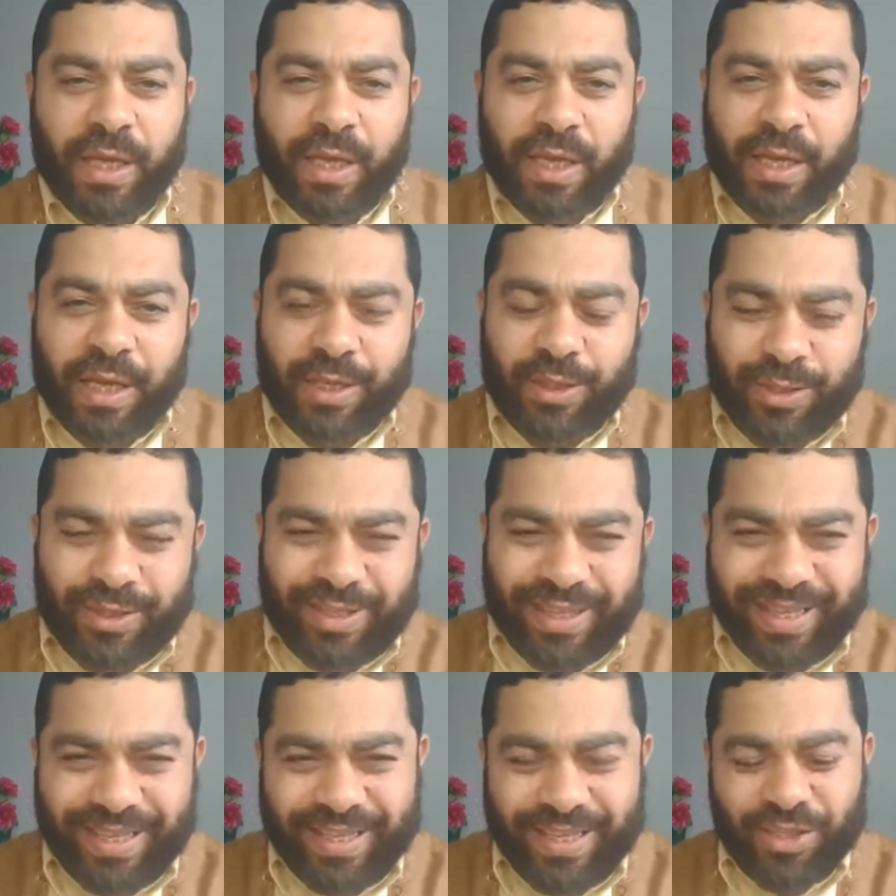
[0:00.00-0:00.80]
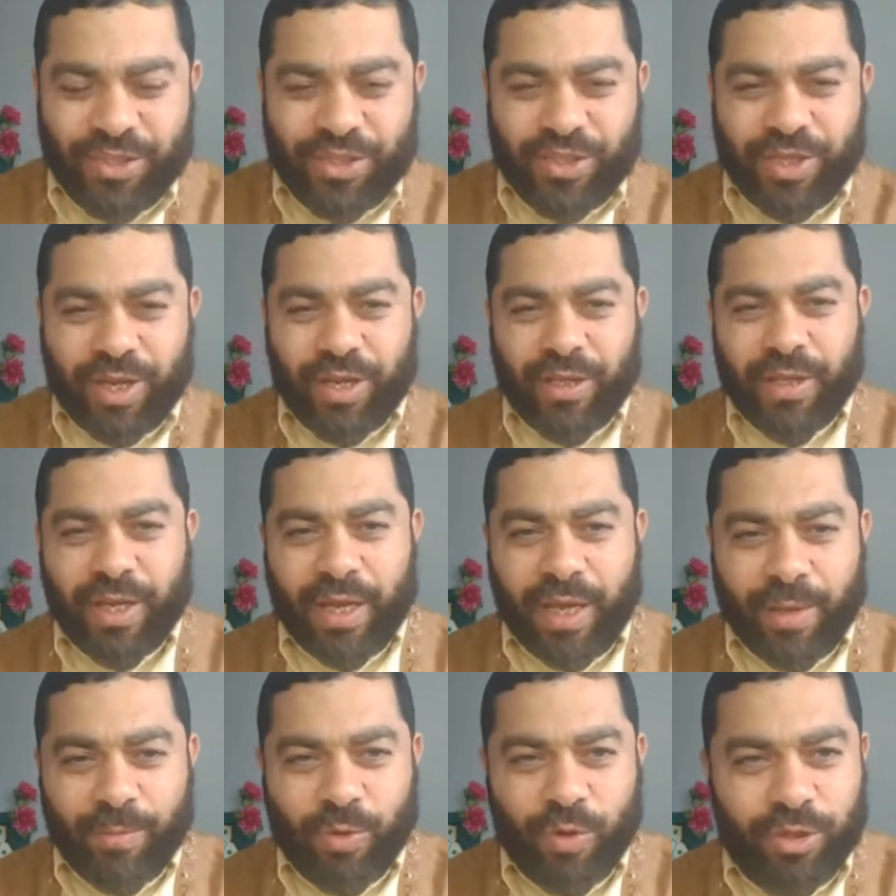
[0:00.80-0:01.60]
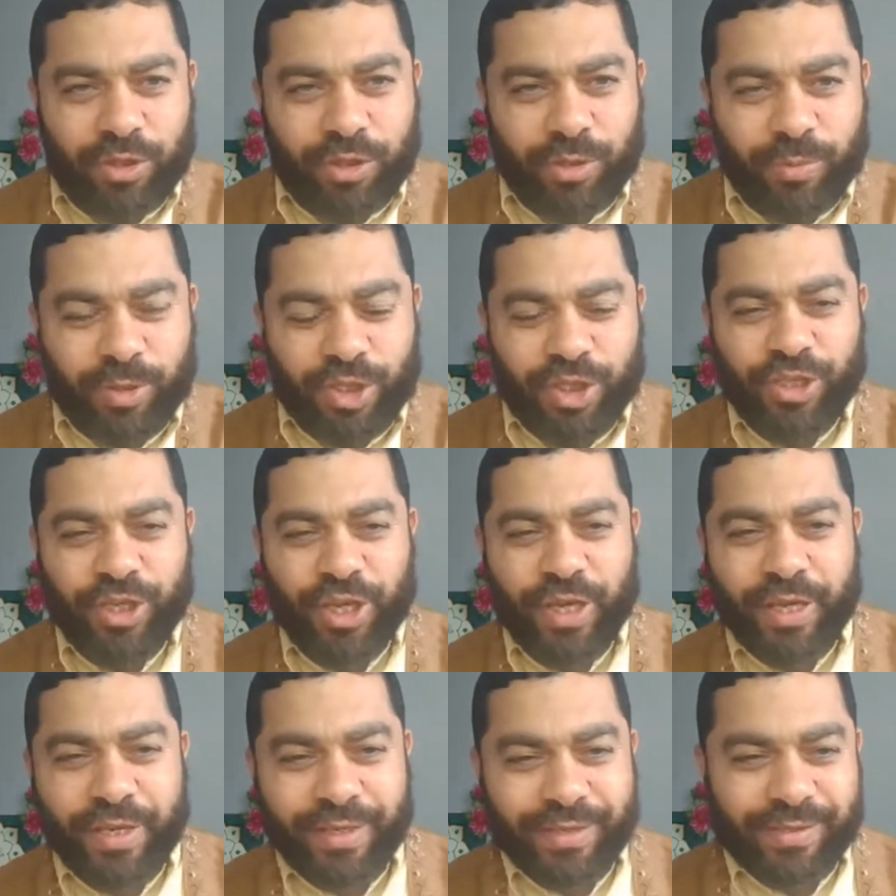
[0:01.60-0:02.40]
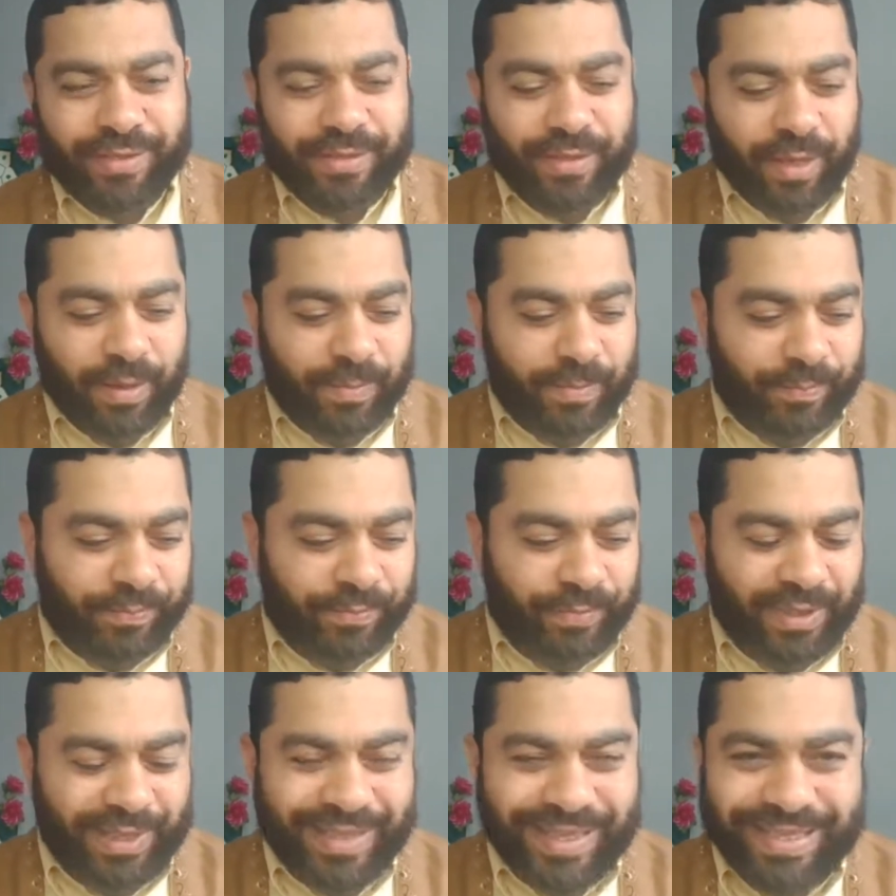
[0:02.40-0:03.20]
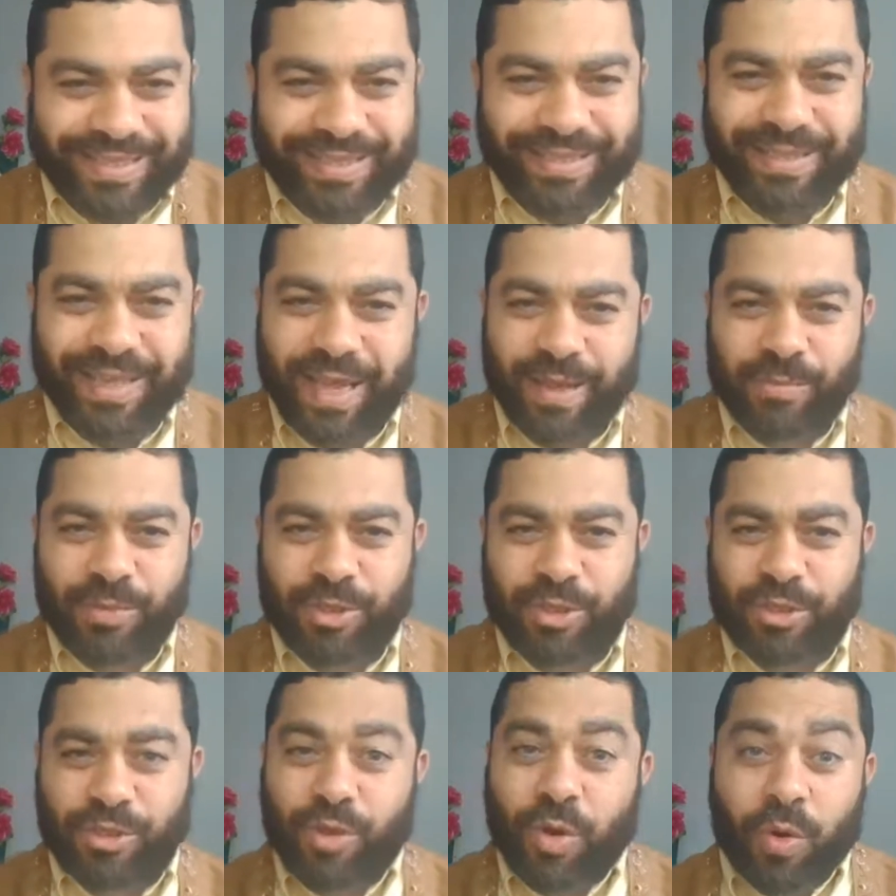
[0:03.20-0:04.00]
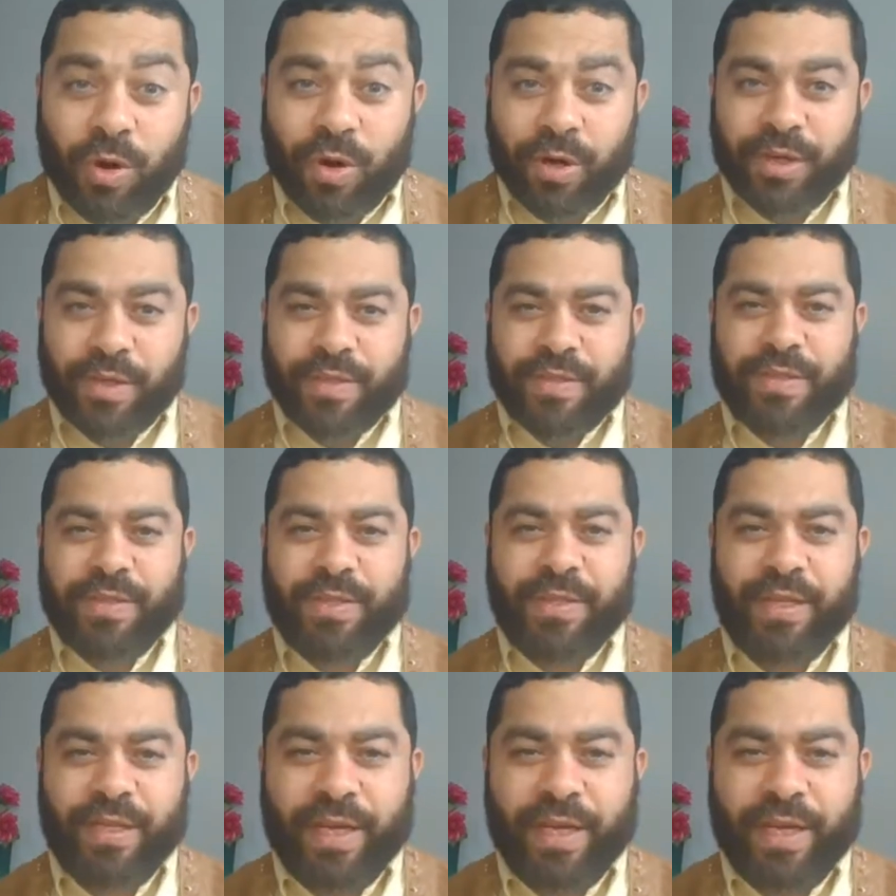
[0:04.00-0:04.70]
And today, inshallah, I'm going to be sharing some Islam stories.